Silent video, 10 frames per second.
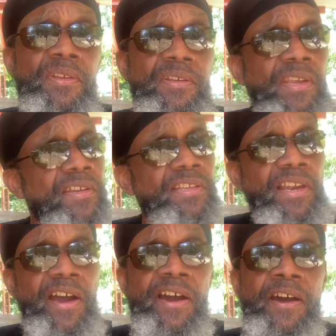There's a
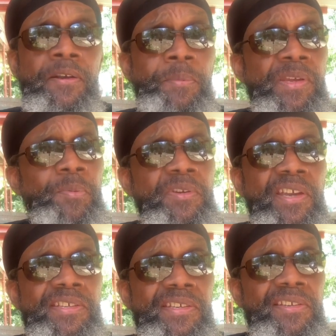lot of people
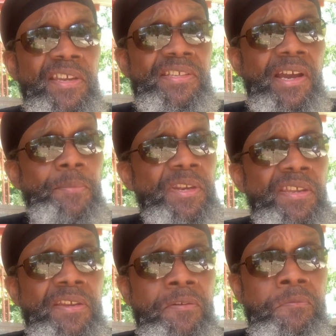that's coming
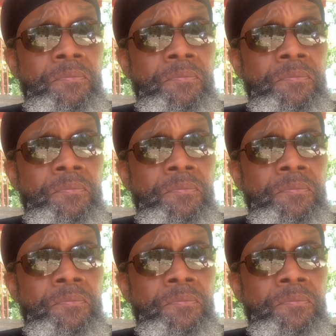in.